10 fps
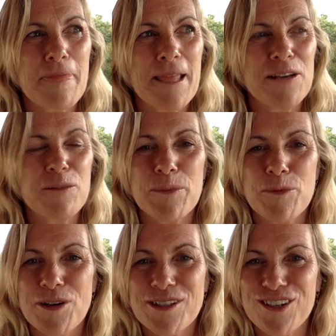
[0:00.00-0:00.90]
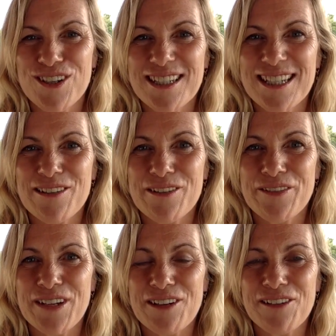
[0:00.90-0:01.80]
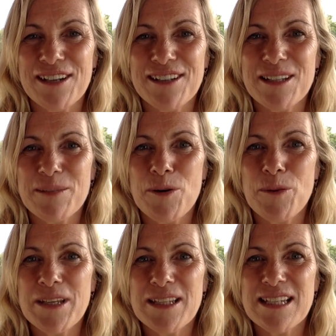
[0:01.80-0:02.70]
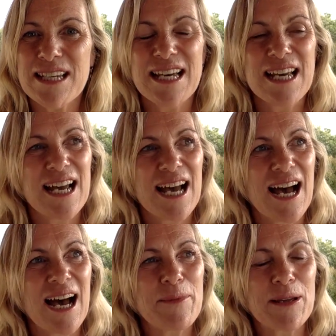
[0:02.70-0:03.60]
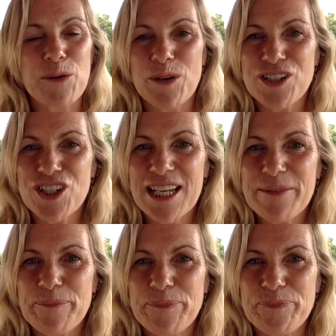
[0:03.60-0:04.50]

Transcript: a little bit more uncertainty or fear around at the moment, and questioning,